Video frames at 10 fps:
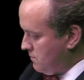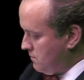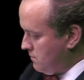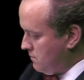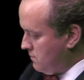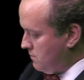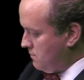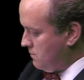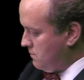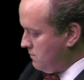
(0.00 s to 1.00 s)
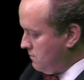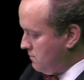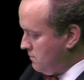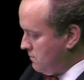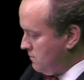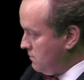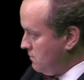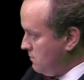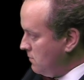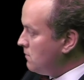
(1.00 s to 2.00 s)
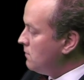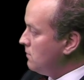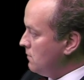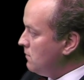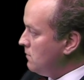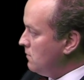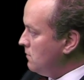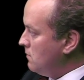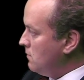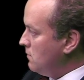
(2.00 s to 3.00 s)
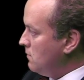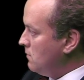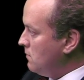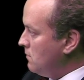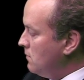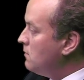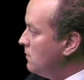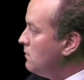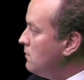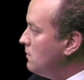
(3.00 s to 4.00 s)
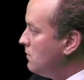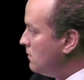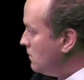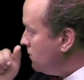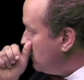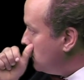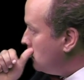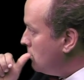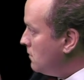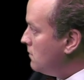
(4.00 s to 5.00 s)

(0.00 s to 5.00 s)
(silent)